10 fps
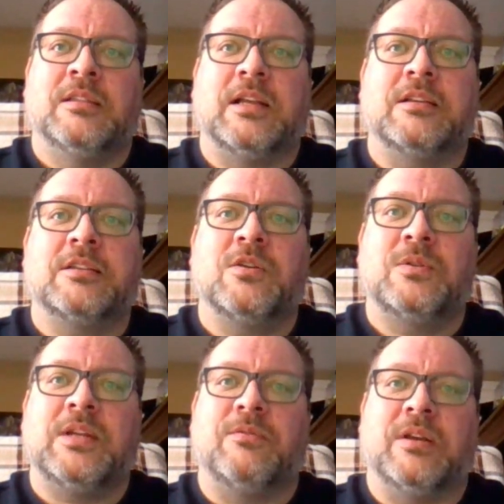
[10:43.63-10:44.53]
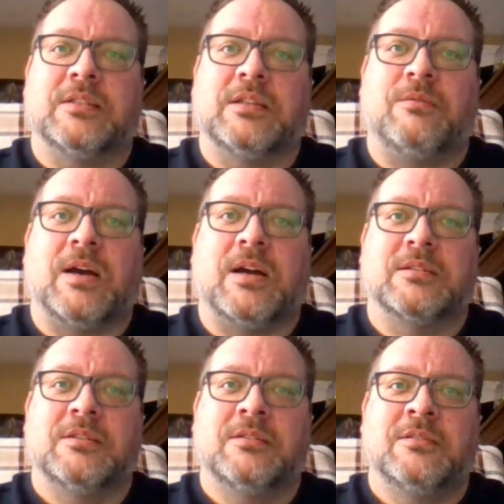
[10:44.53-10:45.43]
"Let us go down there," said
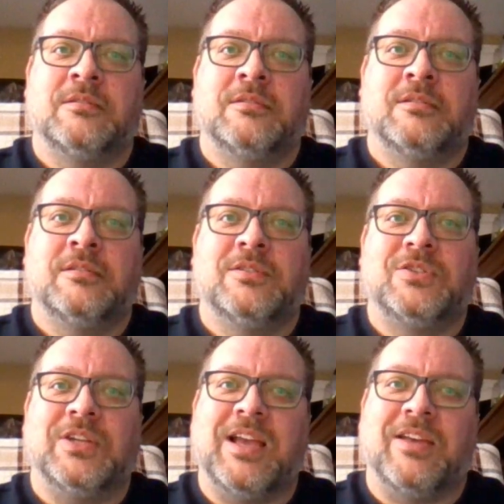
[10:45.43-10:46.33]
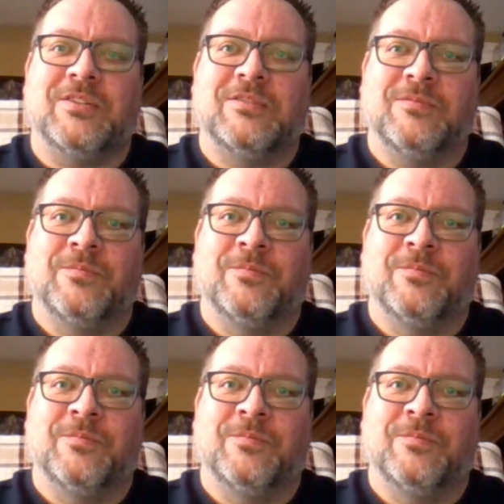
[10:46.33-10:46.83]
Roz. Together.